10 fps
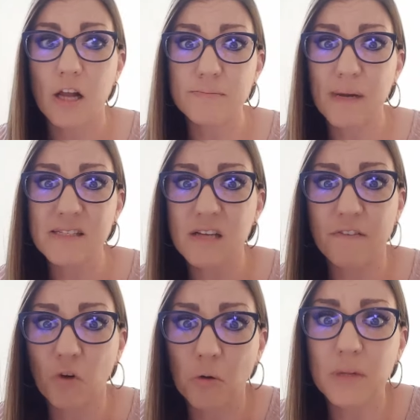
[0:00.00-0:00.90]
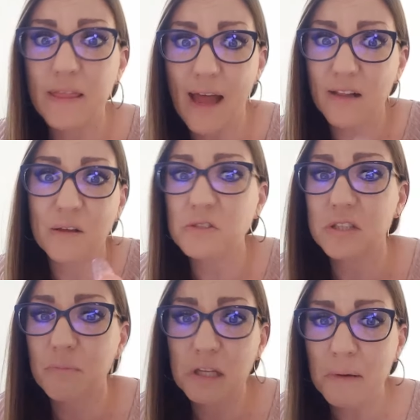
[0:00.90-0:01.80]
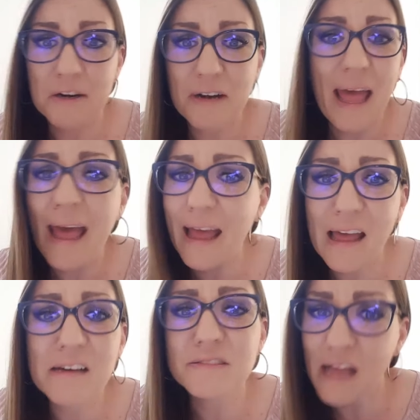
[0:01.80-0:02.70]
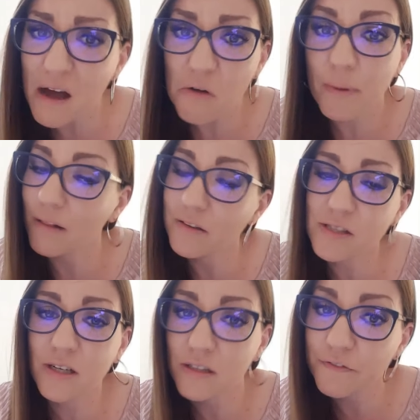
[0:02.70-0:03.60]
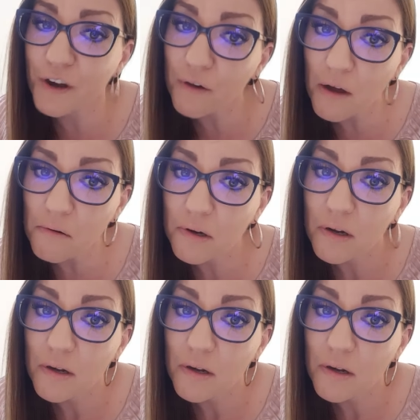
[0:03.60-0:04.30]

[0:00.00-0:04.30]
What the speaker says: Is my stuff normally that close to the computer monitor? Hell no, but it looks good in the photo.